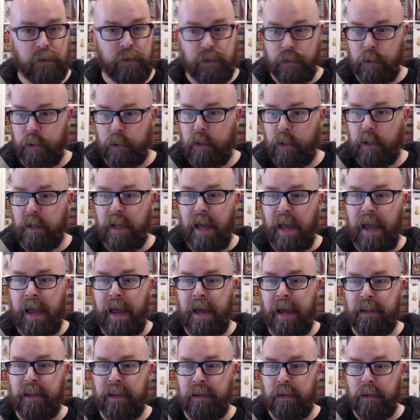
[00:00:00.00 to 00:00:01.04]
So you can
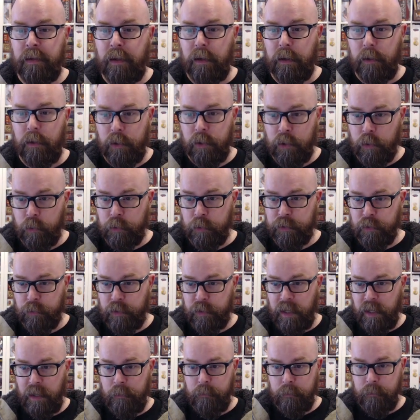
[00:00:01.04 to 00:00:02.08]
add in
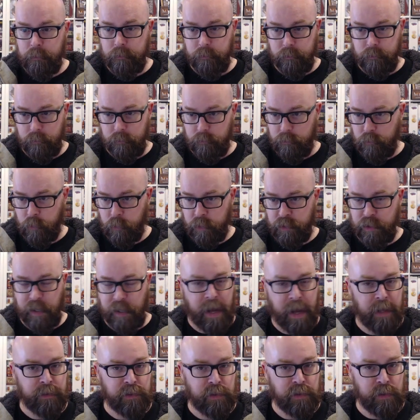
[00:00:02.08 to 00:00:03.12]
username, which
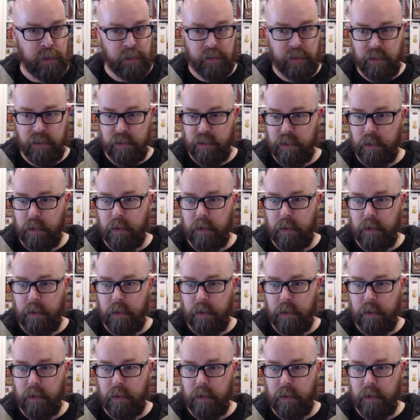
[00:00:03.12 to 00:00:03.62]
adds this